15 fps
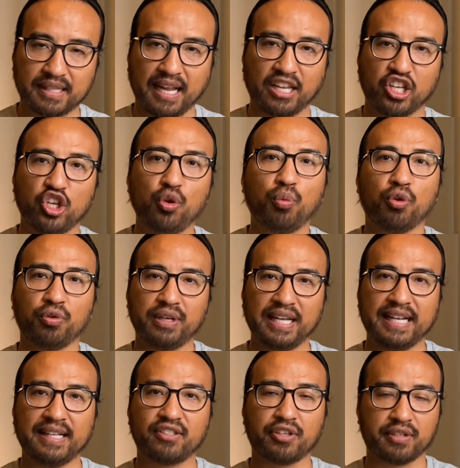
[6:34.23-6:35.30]
that you will
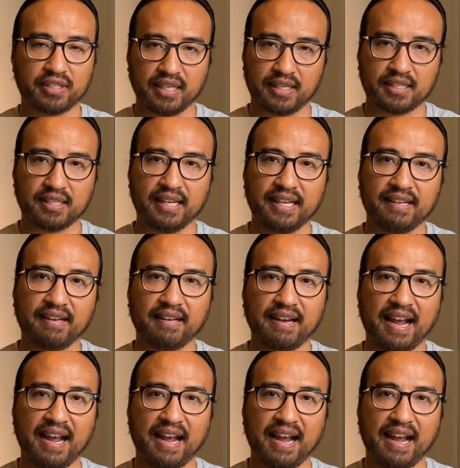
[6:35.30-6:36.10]
need to succeed in